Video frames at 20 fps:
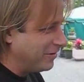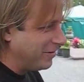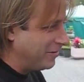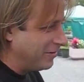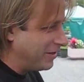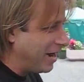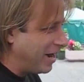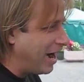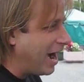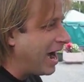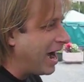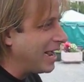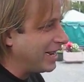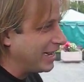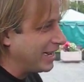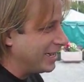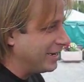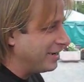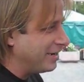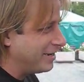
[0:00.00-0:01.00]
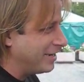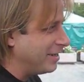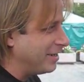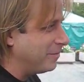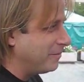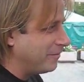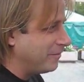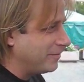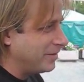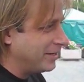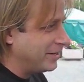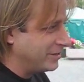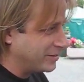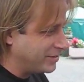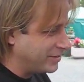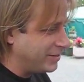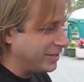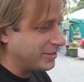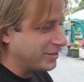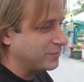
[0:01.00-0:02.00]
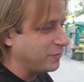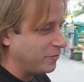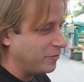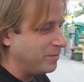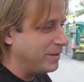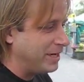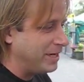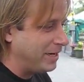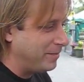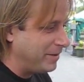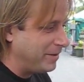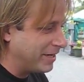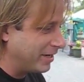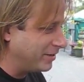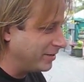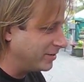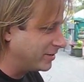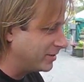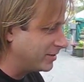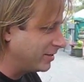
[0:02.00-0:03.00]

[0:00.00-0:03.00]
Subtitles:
the high end is this for me, because